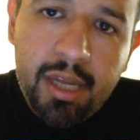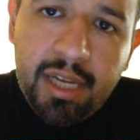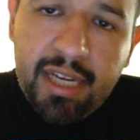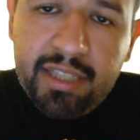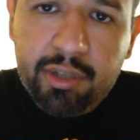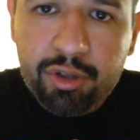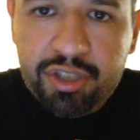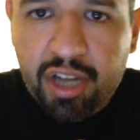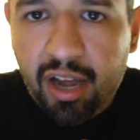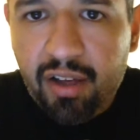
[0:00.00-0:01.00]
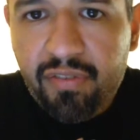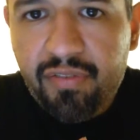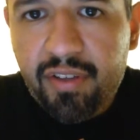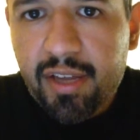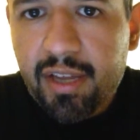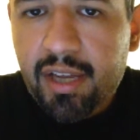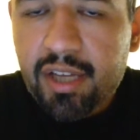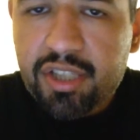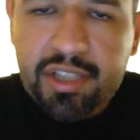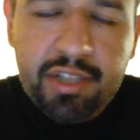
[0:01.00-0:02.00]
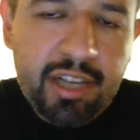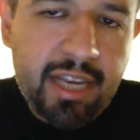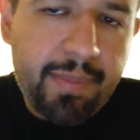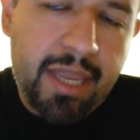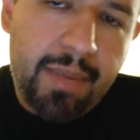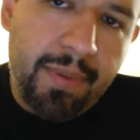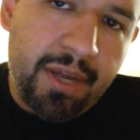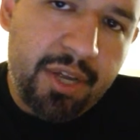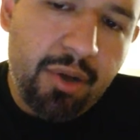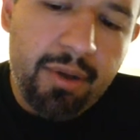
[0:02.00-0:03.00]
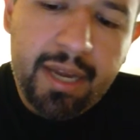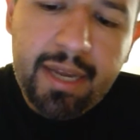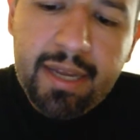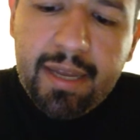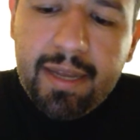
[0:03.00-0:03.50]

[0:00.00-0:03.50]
he's so tough, just look at him keep on going.